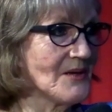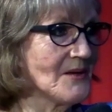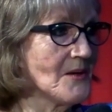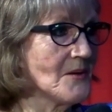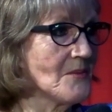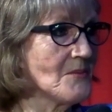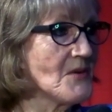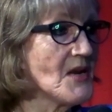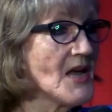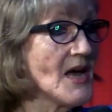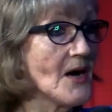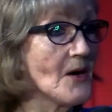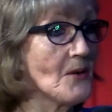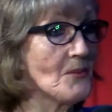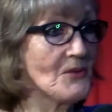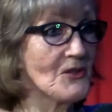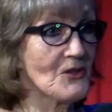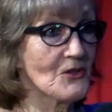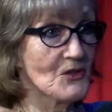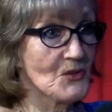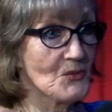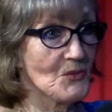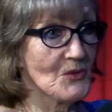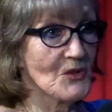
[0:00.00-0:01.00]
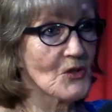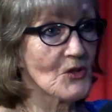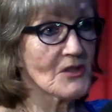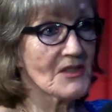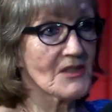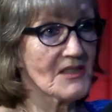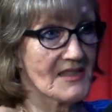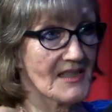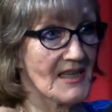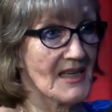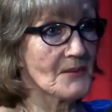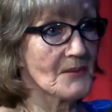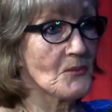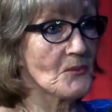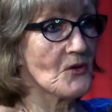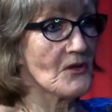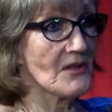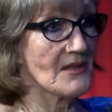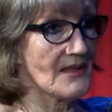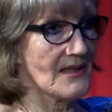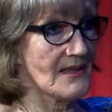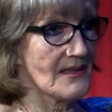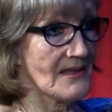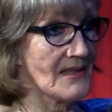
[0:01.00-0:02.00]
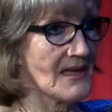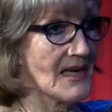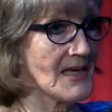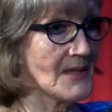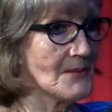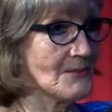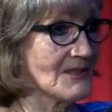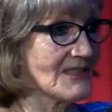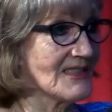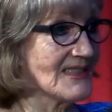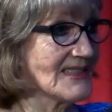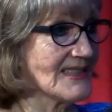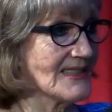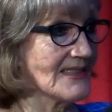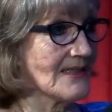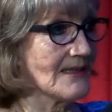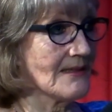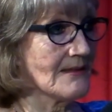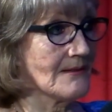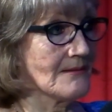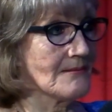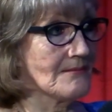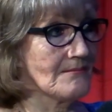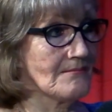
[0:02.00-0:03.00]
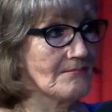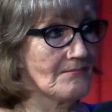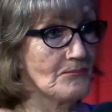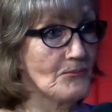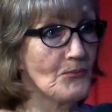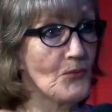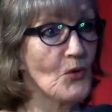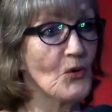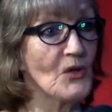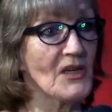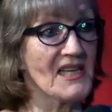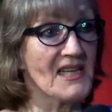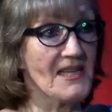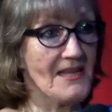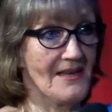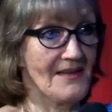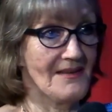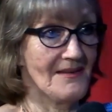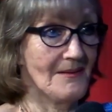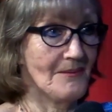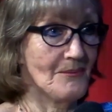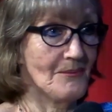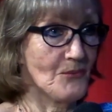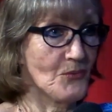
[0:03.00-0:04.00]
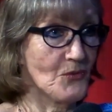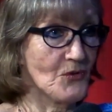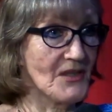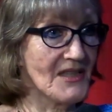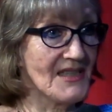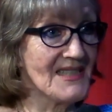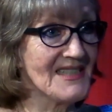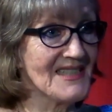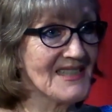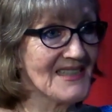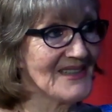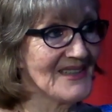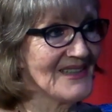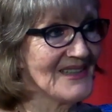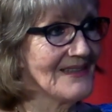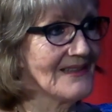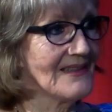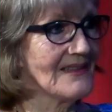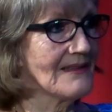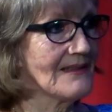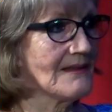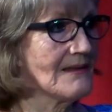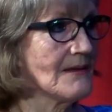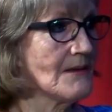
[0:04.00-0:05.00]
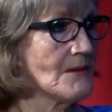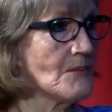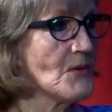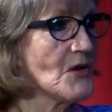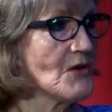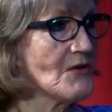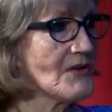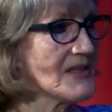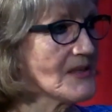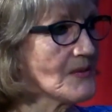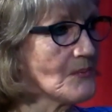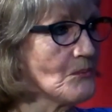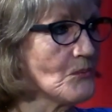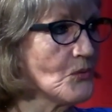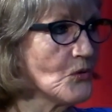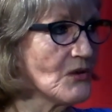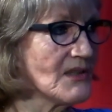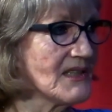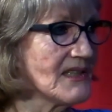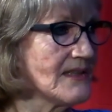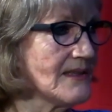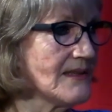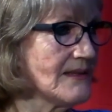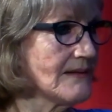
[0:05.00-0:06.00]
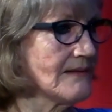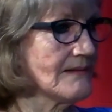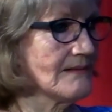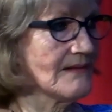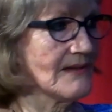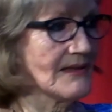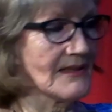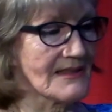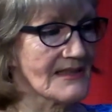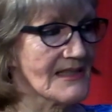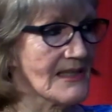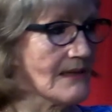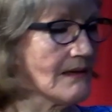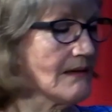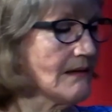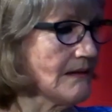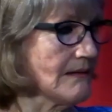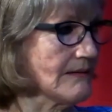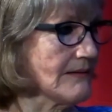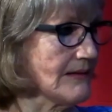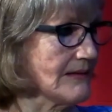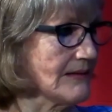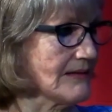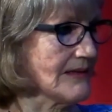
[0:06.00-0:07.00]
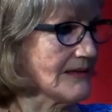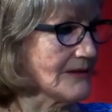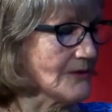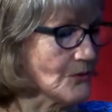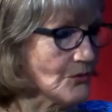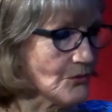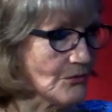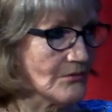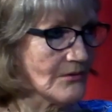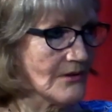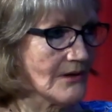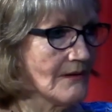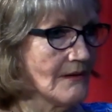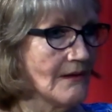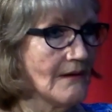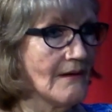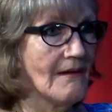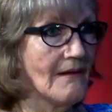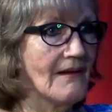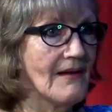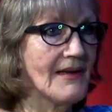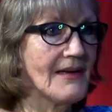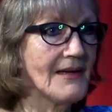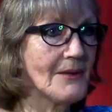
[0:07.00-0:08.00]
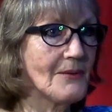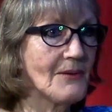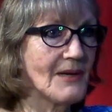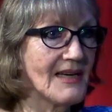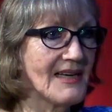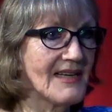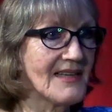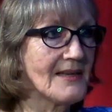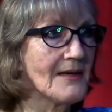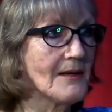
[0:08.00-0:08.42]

now because we got attacked by that neighbour's bully breed, American Bully XL, I think they're called. Anyway,